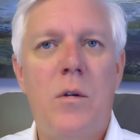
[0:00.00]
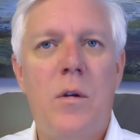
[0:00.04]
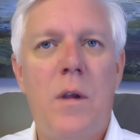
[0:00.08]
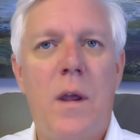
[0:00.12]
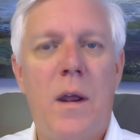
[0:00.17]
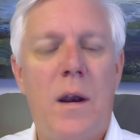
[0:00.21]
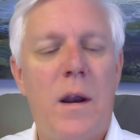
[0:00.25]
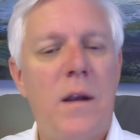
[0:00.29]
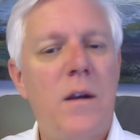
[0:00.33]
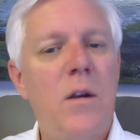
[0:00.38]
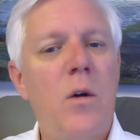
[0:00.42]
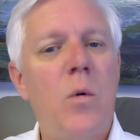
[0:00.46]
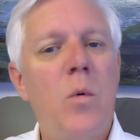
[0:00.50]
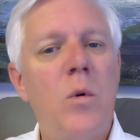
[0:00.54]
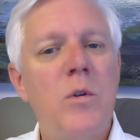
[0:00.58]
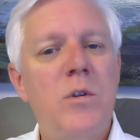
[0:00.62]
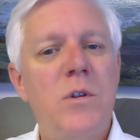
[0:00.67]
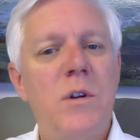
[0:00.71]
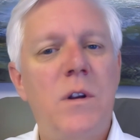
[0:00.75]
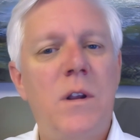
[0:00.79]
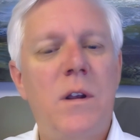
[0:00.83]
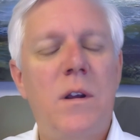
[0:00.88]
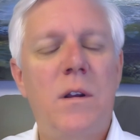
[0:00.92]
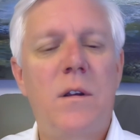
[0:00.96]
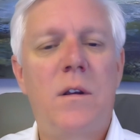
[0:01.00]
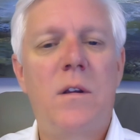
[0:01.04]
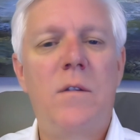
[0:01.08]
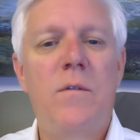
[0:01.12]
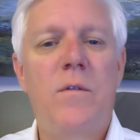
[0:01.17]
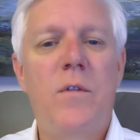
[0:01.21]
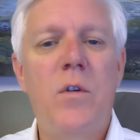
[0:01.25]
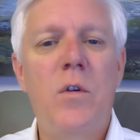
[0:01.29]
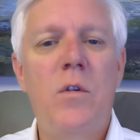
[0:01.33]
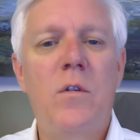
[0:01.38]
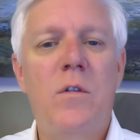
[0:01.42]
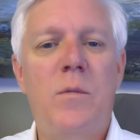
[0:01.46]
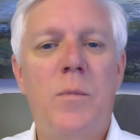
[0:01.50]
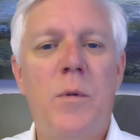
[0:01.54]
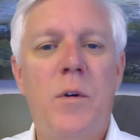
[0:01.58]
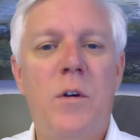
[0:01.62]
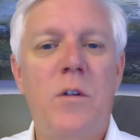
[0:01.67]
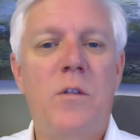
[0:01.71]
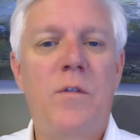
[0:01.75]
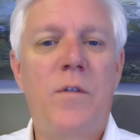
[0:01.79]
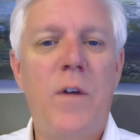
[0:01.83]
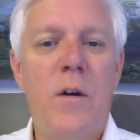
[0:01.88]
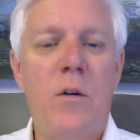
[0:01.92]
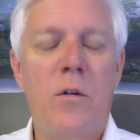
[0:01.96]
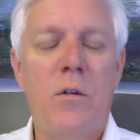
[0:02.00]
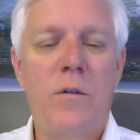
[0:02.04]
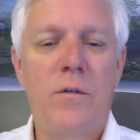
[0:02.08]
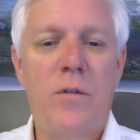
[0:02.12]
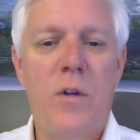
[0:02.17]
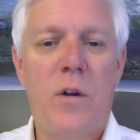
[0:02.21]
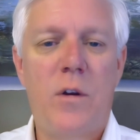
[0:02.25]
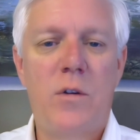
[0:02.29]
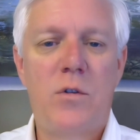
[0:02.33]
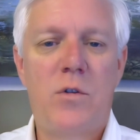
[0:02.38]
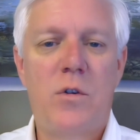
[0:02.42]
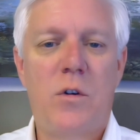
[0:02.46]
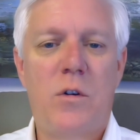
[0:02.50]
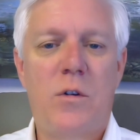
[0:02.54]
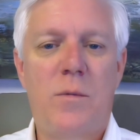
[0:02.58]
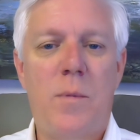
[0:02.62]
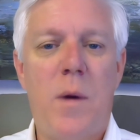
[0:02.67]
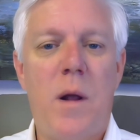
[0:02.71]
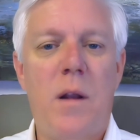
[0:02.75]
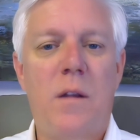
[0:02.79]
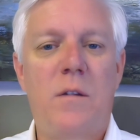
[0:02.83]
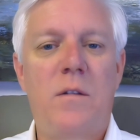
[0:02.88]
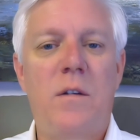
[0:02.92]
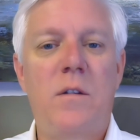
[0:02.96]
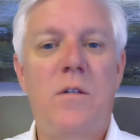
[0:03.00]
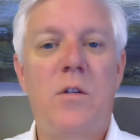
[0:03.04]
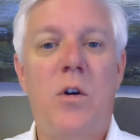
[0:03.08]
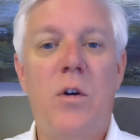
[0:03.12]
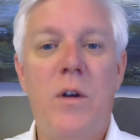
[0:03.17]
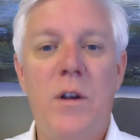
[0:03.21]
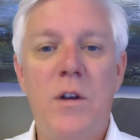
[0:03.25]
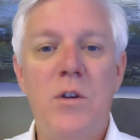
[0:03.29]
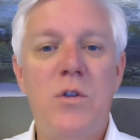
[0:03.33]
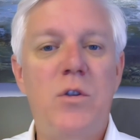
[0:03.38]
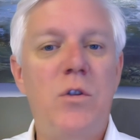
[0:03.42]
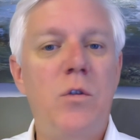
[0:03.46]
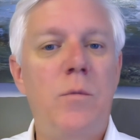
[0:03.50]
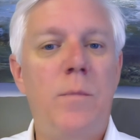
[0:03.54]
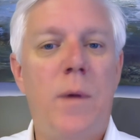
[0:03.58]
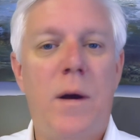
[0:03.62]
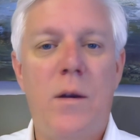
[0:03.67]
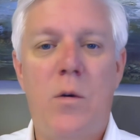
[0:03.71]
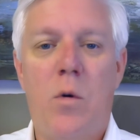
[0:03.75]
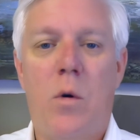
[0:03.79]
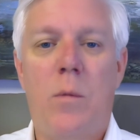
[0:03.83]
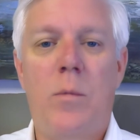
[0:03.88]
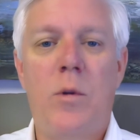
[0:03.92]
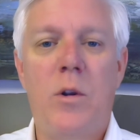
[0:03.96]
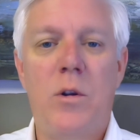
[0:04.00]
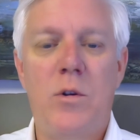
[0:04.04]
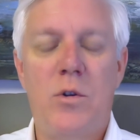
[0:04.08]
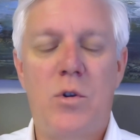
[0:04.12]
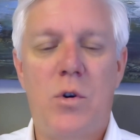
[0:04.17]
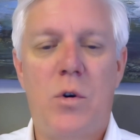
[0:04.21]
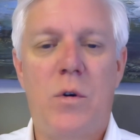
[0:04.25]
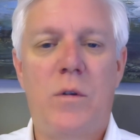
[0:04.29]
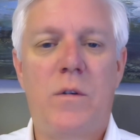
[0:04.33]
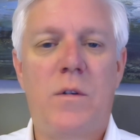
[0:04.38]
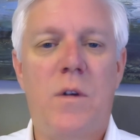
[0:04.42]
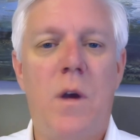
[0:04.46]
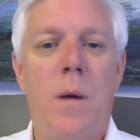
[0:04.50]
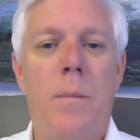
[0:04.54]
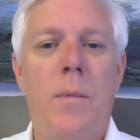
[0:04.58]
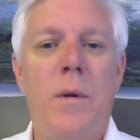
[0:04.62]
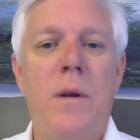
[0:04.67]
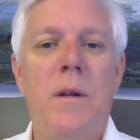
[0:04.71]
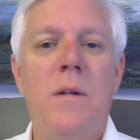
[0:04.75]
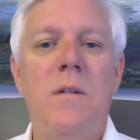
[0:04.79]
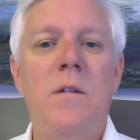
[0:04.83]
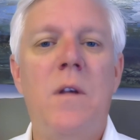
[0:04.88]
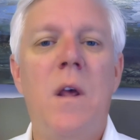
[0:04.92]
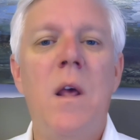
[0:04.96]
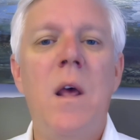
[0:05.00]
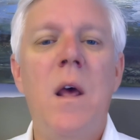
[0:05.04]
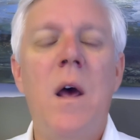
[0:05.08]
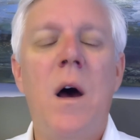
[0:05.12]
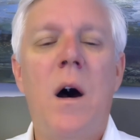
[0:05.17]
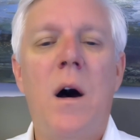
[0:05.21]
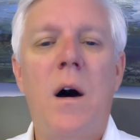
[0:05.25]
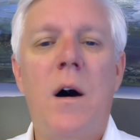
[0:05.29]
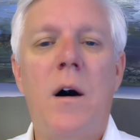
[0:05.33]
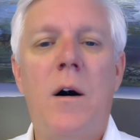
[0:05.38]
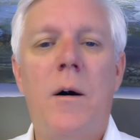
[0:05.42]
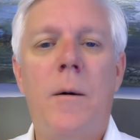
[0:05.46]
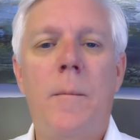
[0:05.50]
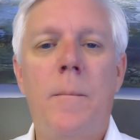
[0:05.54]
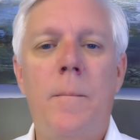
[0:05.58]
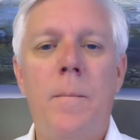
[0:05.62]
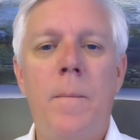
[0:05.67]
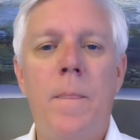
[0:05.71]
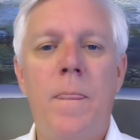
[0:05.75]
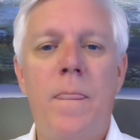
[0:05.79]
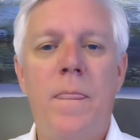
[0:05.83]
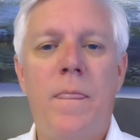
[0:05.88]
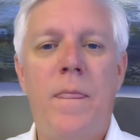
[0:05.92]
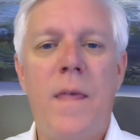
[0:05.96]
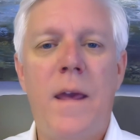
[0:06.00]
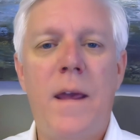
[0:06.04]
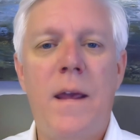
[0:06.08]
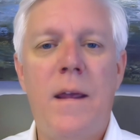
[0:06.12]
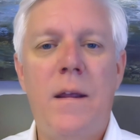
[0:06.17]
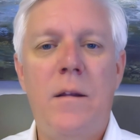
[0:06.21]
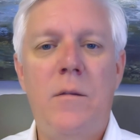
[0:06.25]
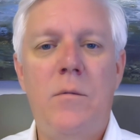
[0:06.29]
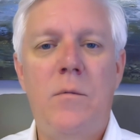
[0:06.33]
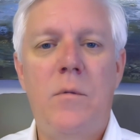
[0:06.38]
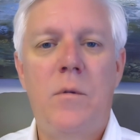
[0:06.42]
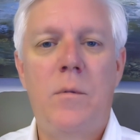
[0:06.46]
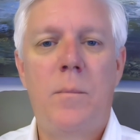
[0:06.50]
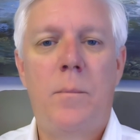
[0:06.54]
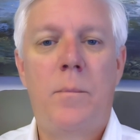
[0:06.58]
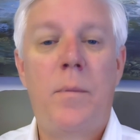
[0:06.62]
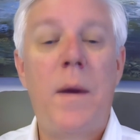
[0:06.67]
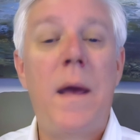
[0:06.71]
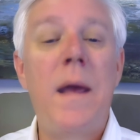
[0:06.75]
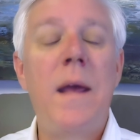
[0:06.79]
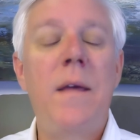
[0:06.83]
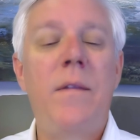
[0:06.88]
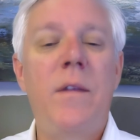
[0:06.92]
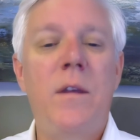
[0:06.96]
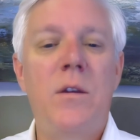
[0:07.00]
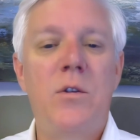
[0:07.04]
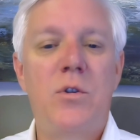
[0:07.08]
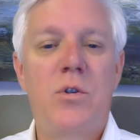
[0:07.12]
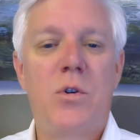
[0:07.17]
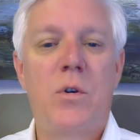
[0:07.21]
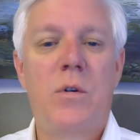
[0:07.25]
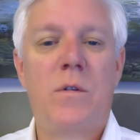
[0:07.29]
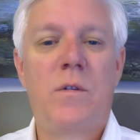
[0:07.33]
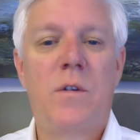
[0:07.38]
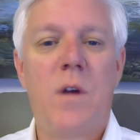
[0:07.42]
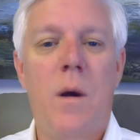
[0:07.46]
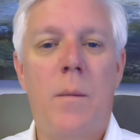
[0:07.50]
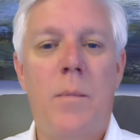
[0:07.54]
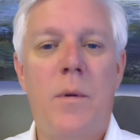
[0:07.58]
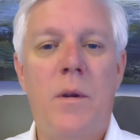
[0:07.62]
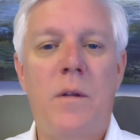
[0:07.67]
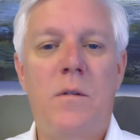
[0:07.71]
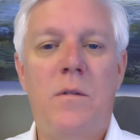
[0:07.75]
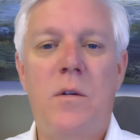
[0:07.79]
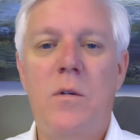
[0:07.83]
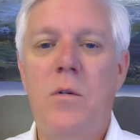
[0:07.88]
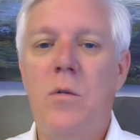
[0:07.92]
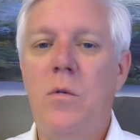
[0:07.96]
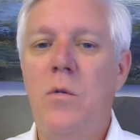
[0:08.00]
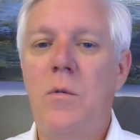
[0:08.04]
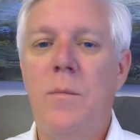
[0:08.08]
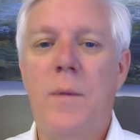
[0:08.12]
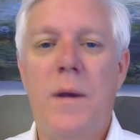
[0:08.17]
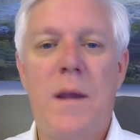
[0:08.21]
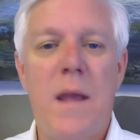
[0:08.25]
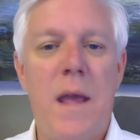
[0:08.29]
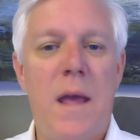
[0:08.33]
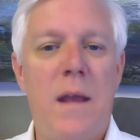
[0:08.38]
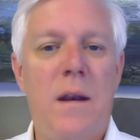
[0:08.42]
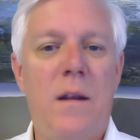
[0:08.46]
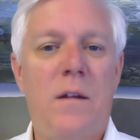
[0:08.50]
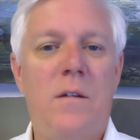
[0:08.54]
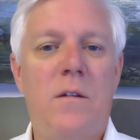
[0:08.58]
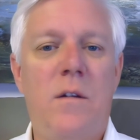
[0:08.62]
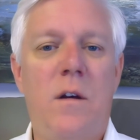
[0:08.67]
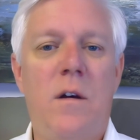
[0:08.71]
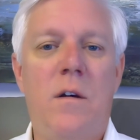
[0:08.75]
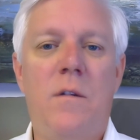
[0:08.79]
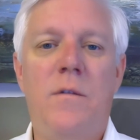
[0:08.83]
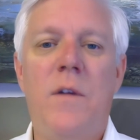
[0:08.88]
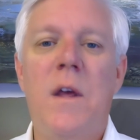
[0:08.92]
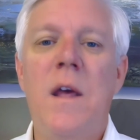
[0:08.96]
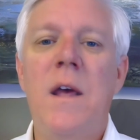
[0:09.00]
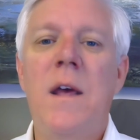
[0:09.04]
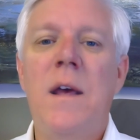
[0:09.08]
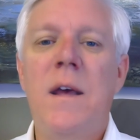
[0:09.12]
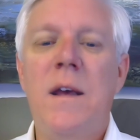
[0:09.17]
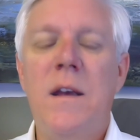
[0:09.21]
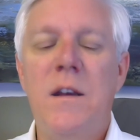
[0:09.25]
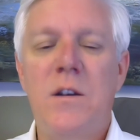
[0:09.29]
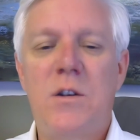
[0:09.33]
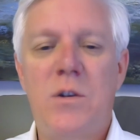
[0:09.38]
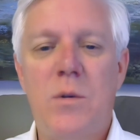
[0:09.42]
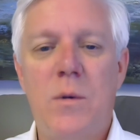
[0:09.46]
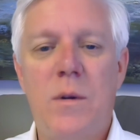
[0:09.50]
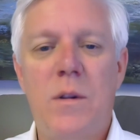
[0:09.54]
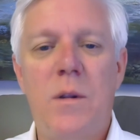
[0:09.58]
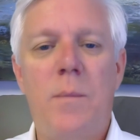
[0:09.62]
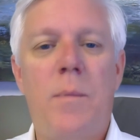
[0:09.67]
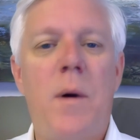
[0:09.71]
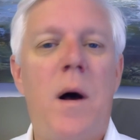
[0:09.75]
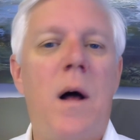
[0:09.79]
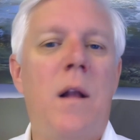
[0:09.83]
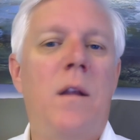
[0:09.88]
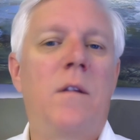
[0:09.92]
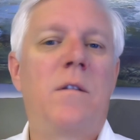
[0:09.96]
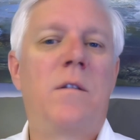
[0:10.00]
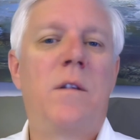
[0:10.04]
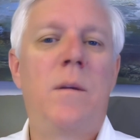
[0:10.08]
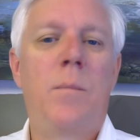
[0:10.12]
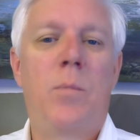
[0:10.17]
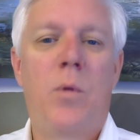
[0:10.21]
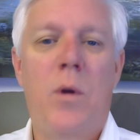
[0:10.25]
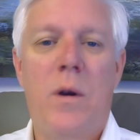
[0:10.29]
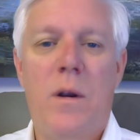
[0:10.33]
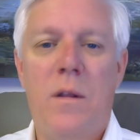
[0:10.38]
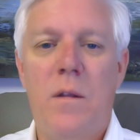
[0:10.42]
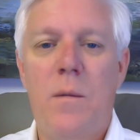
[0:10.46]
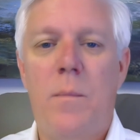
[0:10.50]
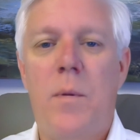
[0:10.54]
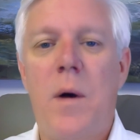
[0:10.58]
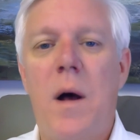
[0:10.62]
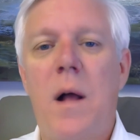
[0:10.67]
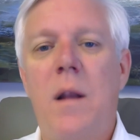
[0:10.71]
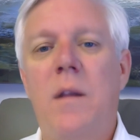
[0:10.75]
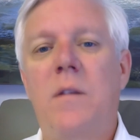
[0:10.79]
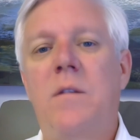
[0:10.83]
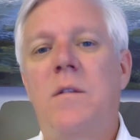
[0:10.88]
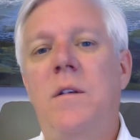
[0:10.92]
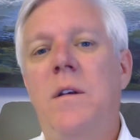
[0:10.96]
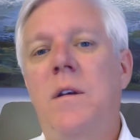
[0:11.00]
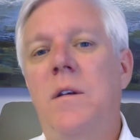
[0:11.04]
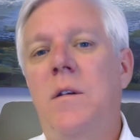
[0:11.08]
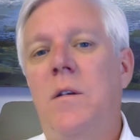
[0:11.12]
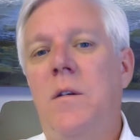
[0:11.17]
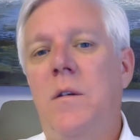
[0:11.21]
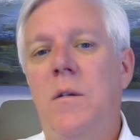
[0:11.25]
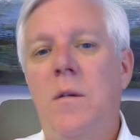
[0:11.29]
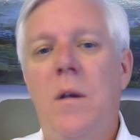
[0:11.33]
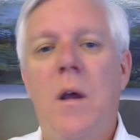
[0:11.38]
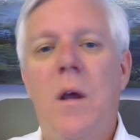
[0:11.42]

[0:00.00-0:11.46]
And I don't want you to get confused, because federal flood insurance policies are issued by normal insurance companies. They pay the insurance companies to do the mechanics of issuing the policy, printing the policy,